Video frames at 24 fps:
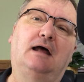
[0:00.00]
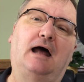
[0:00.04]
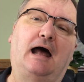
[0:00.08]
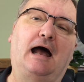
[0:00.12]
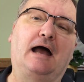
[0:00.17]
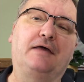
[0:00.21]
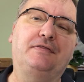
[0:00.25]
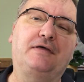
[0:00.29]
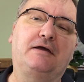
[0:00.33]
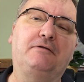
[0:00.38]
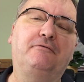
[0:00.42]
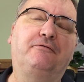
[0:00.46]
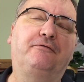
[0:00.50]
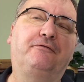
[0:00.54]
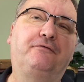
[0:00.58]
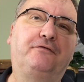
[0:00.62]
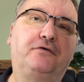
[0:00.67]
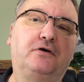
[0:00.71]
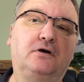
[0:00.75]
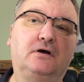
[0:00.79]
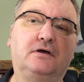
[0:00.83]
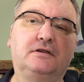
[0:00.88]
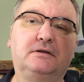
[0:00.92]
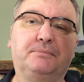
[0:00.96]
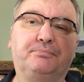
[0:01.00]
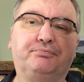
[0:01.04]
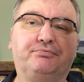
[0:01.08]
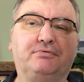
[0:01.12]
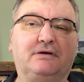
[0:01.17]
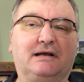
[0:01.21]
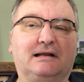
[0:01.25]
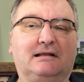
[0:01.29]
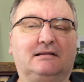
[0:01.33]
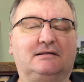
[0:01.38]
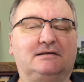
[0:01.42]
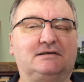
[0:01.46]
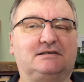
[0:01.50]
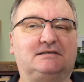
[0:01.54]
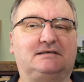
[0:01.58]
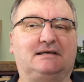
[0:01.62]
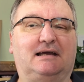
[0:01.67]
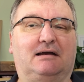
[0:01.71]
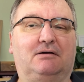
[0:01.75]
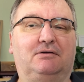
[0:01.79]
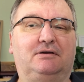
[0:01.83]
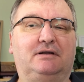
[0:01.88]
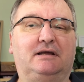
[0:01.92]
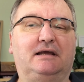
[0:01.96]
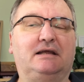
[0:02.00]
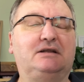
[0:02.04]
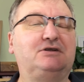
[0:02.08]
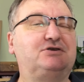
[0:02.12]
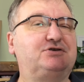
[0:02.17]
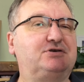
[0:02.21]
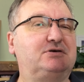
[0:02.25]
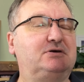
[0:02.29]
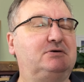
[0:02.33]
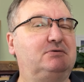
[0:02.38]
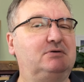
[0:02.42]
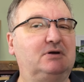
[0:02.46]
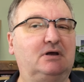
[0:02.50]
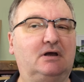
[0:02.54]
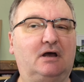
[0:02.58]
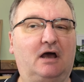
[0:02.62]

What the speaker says: I then further break this down into